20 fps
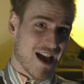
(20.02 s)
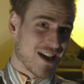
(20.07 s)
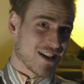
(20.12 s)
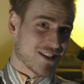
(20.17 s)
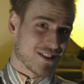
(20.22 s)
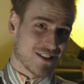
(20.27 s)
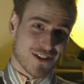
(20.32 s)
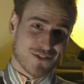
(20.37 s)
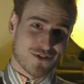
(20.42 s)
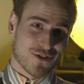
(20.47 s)

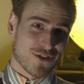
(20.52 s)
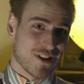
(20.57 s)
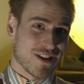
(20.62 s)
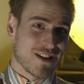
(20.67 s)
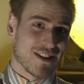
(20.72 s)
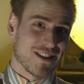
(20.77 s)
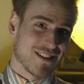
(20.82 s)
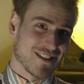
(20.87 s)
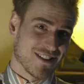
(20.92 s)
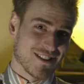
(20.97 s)

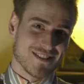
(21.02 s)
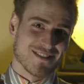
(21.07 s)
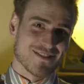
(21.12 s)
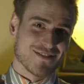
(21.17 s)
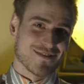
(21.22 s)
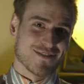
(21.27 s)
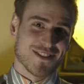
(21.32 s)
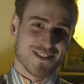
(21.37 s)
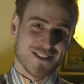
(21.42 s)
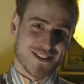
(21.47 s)
Occasionally,
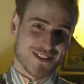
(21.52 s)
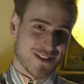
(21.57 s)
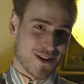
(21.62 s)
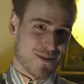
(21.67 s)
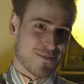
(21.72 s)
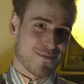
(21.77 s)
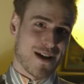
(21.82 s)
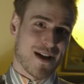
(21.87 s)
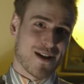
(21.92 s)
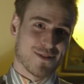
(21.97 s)
when they
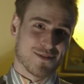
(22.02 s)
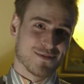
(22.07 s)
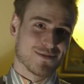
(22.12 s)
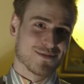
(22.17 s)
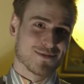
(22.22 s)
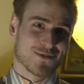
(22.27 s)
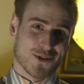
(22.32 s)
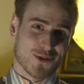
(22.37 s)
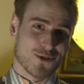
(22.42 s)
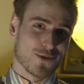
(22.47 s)
come
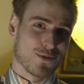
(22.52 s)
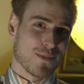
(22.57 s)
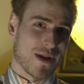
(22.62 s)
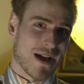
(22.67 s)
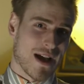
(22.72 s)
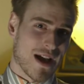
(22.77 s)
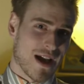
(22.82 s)
round to my